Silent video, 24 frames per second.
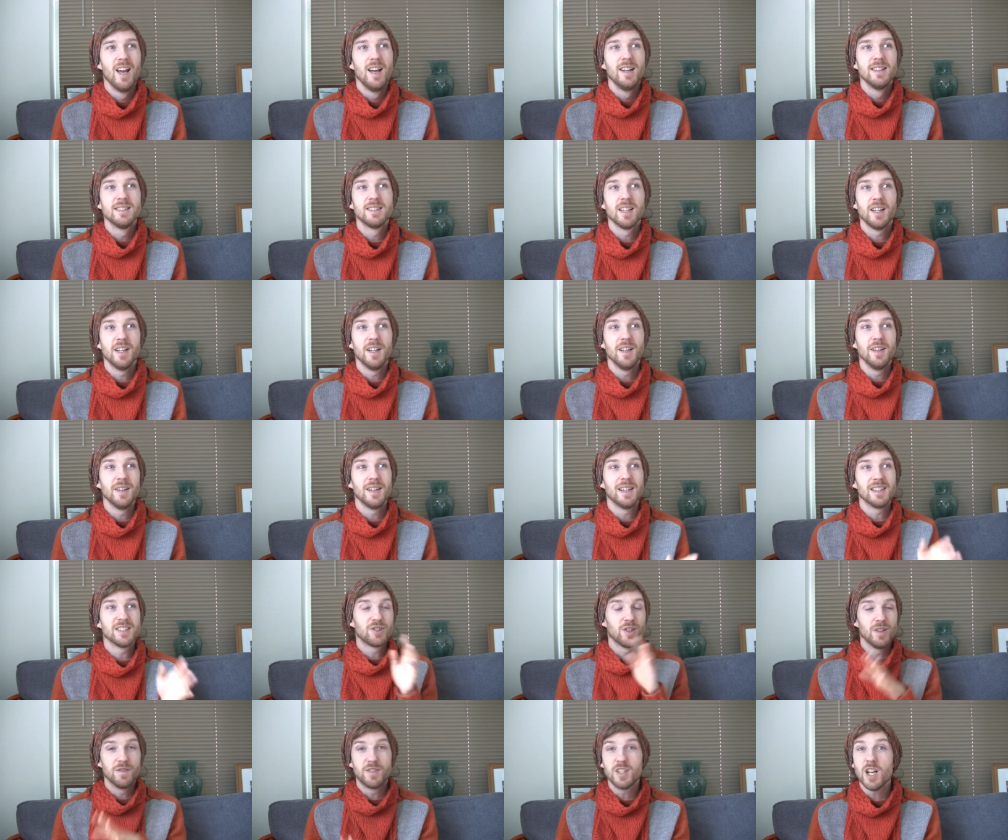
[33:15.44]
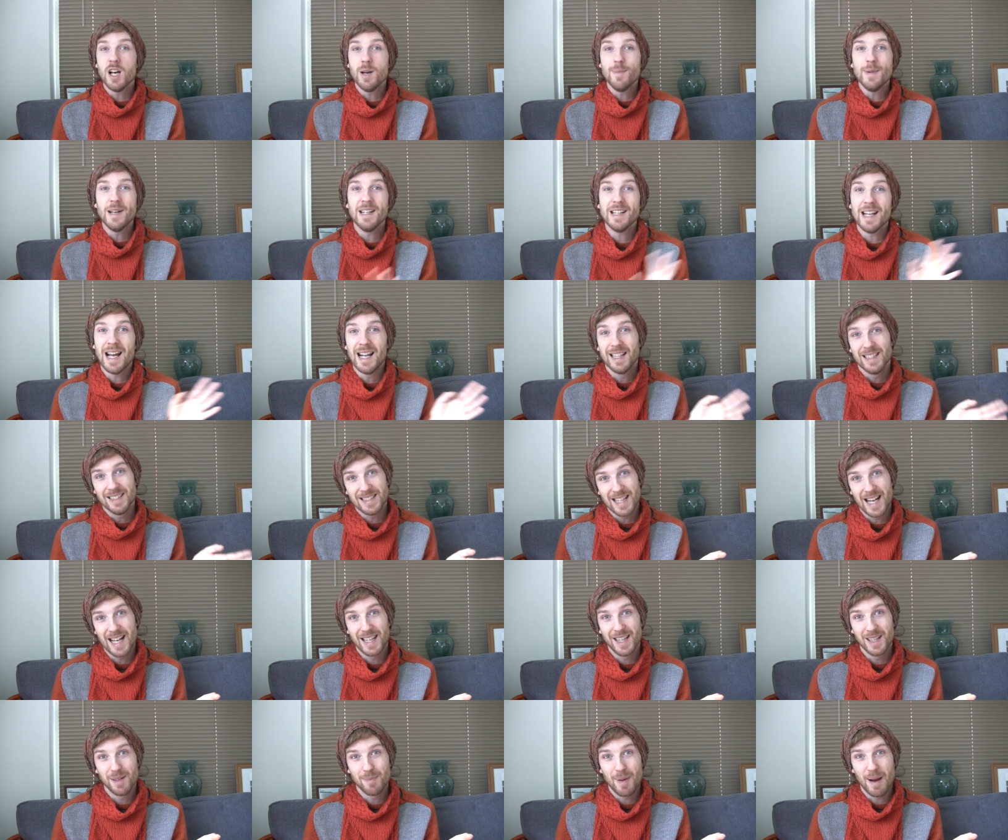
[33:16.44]
So that's true of German and
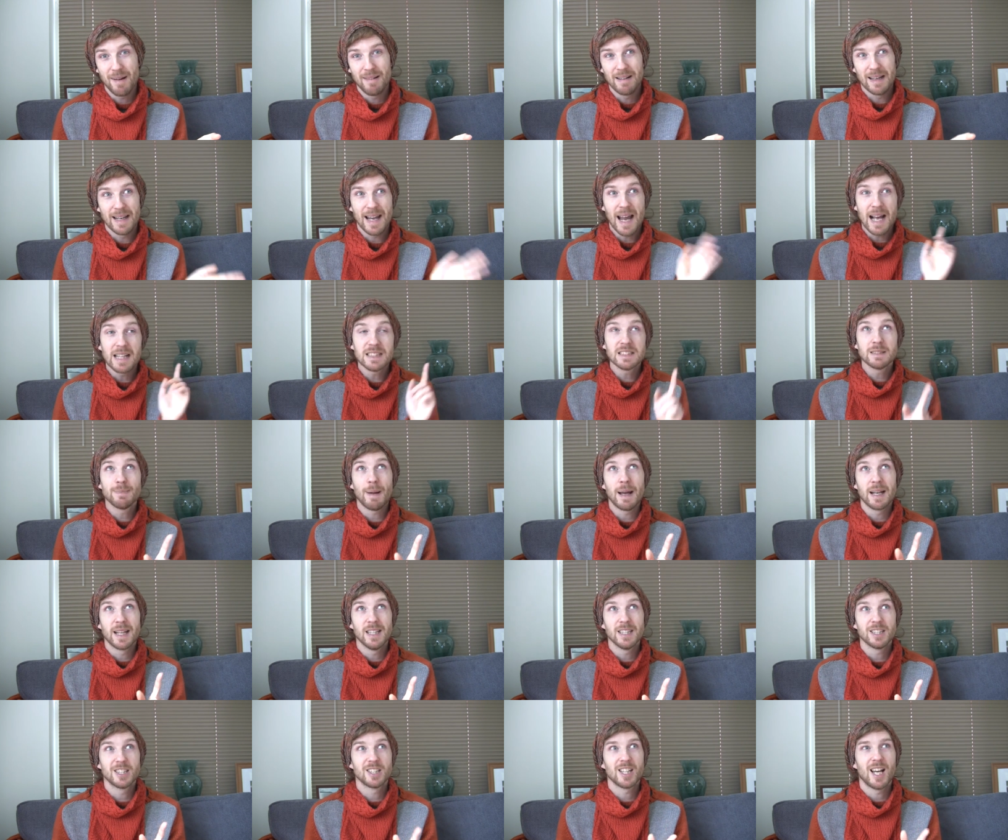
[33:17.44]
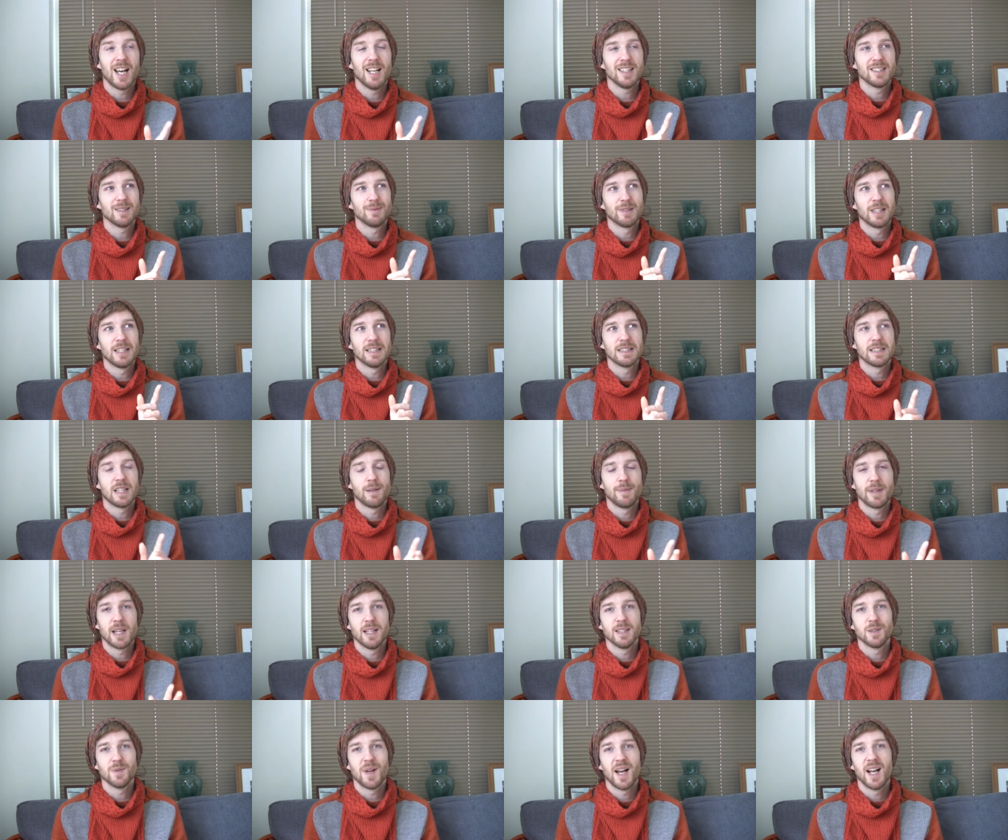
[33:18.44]
Italian apparently, and Spanish. I had someone else tell me
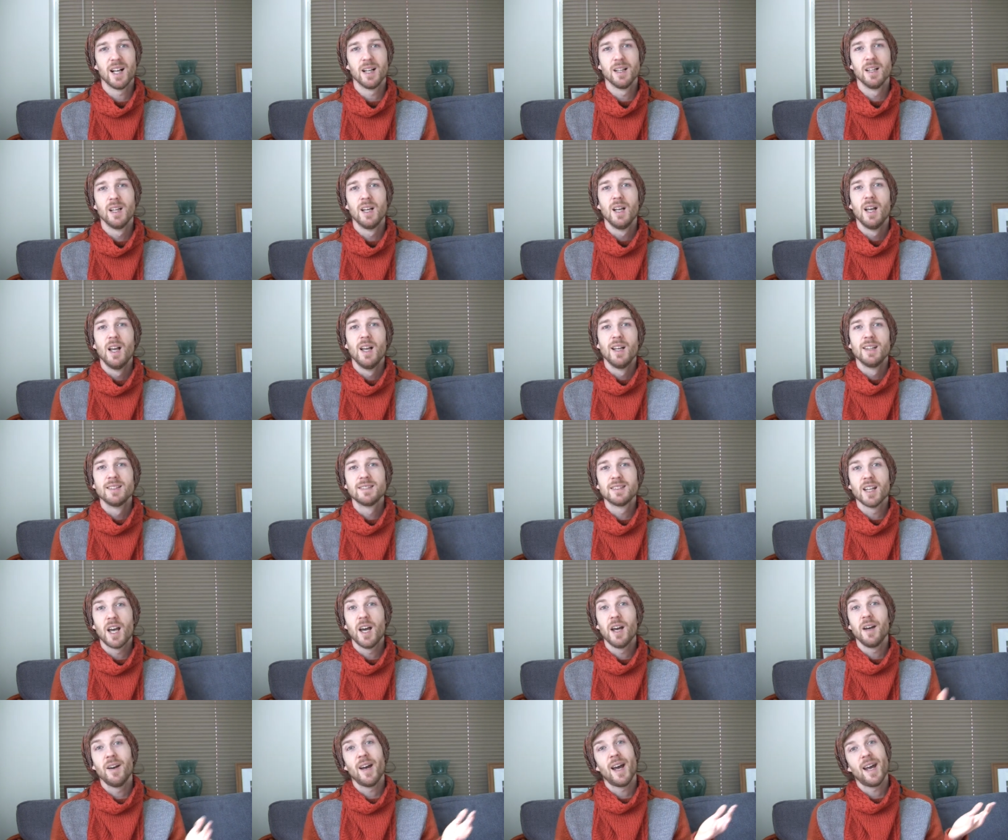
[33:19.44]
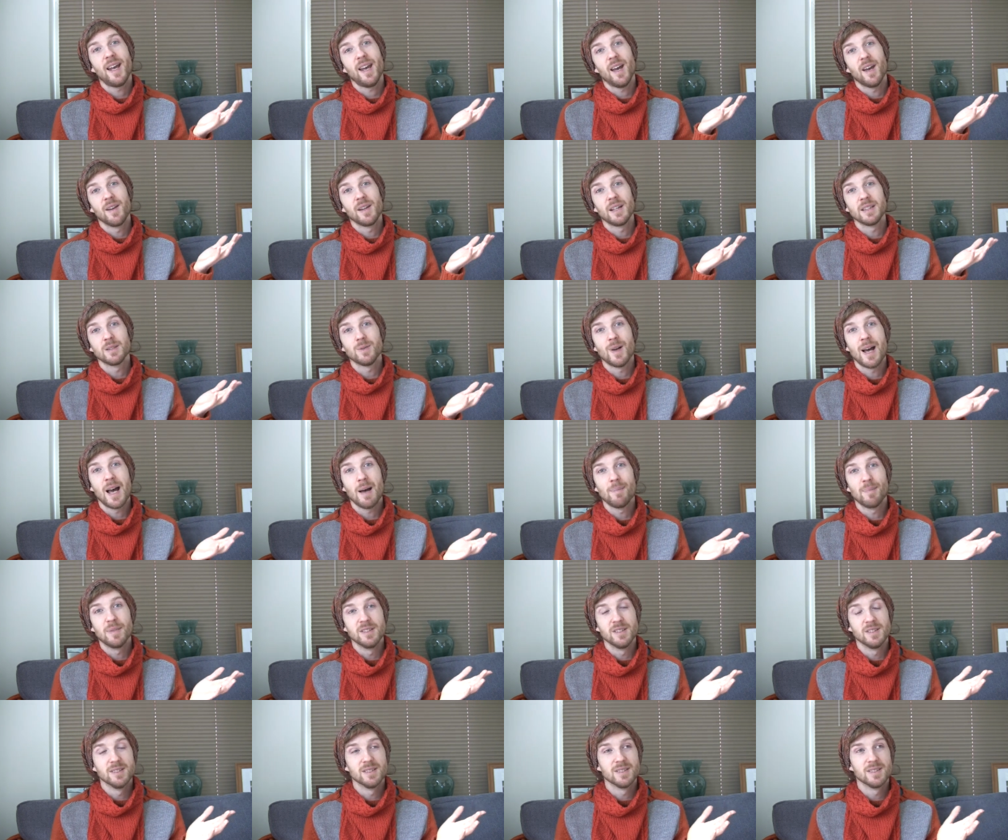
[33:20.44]
that as well. So hey ho, that's what
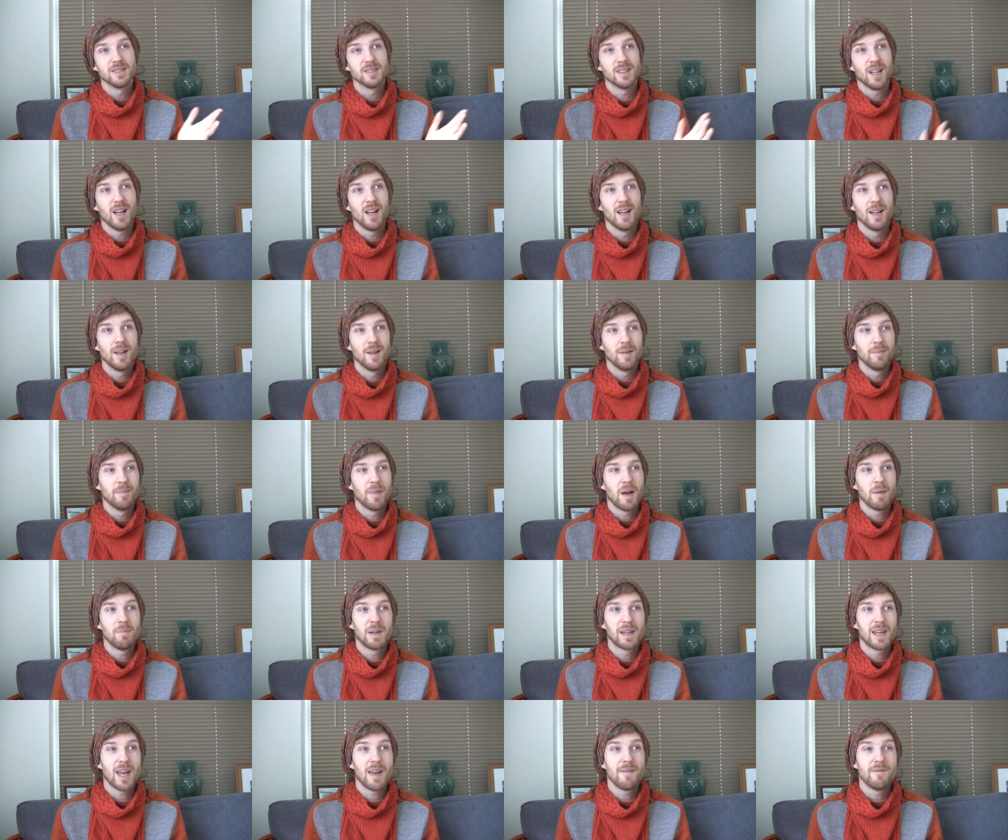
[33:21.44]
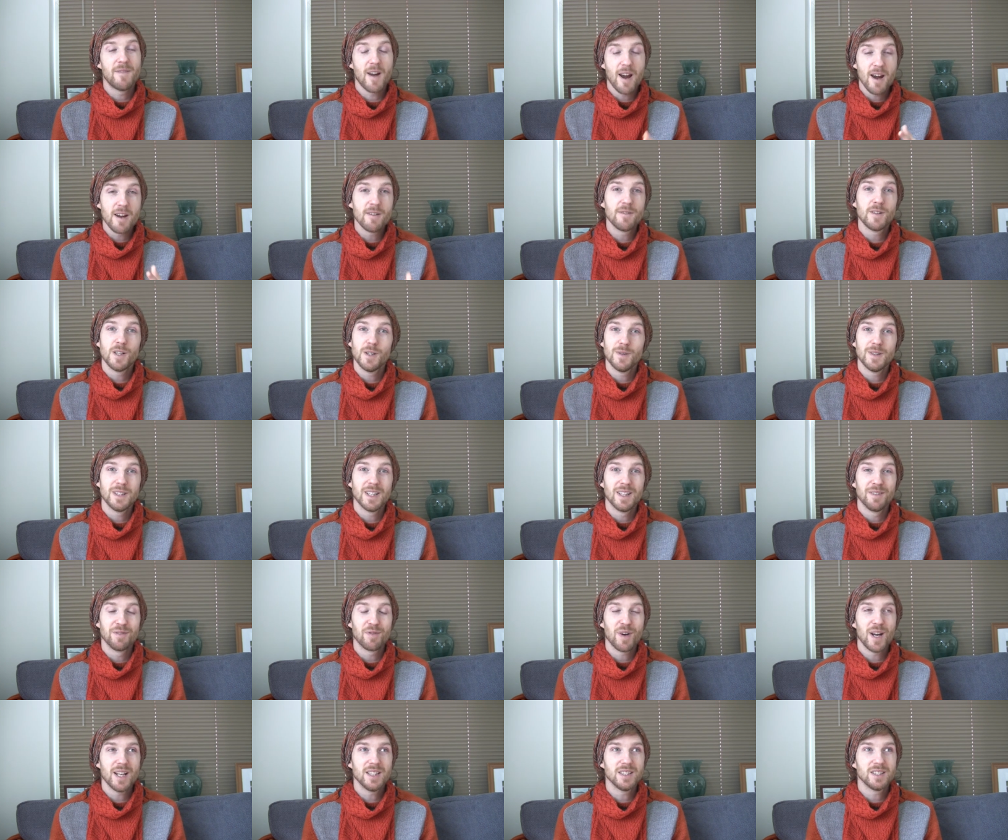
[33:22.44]
happens. I became very fluent in
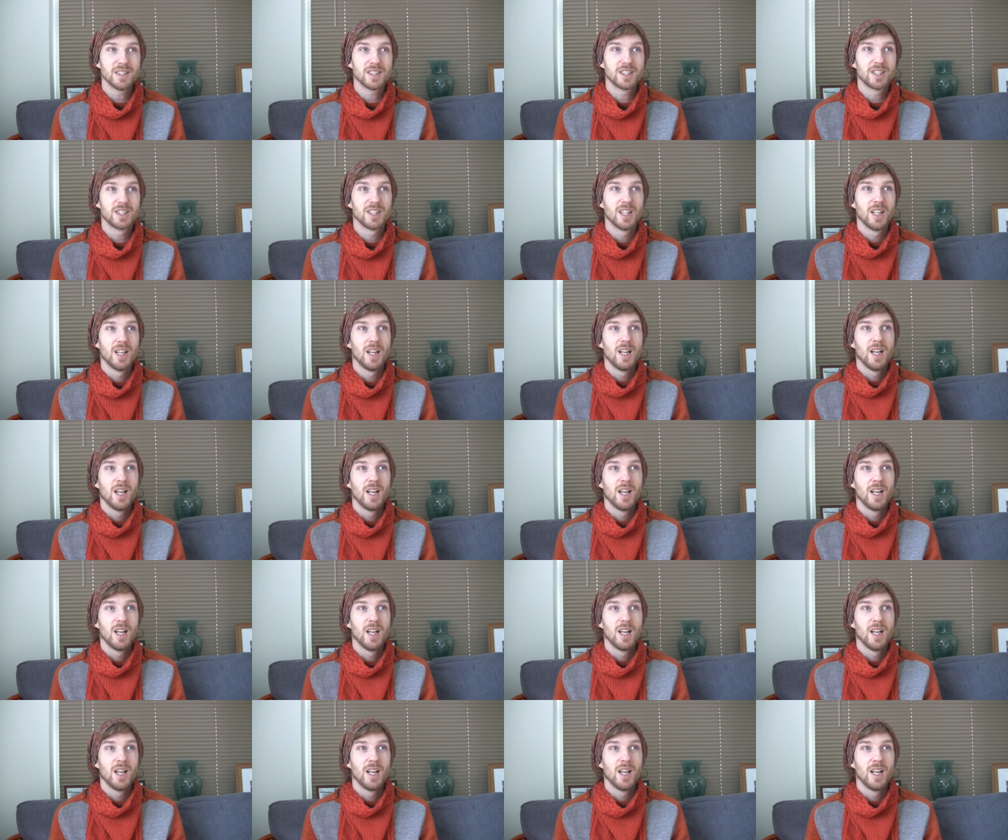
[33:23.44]
French.